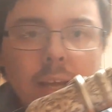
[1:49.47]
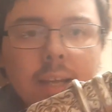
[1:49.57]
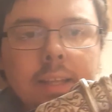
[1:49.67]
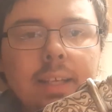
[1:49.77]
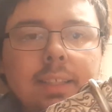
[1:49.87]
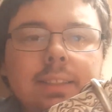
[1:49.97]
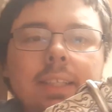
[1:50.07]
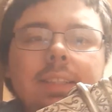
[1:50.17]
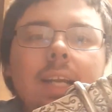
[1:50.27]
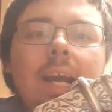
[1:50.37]
This
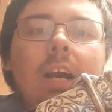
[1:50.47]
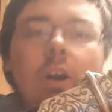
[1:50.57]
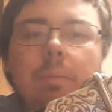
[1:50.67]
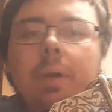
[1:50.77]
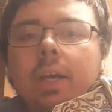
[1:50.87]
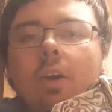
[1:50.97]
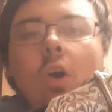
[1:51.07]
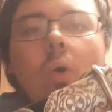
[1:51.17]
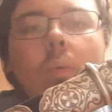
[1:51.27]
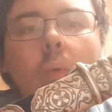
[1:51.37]
is an Arabic
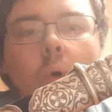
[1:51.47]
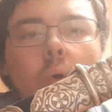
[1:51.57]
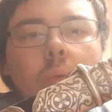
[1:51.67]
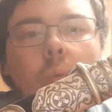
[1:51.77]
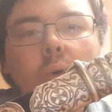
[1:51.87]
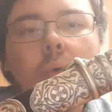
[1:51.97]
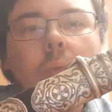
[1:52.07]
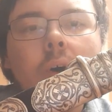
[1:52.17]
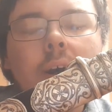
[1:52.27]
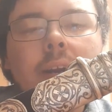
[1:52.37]
World War
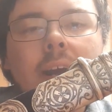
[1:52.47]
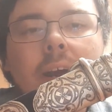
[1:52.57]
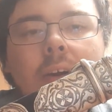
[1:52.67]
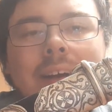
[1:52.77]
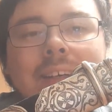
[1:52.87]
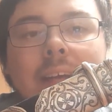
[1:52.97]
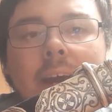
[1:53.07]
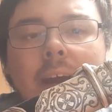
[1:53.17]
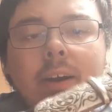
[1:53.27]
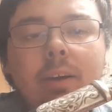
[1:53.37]
I era
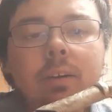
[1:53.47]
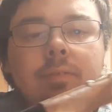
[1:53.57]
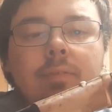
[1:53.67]
dagger.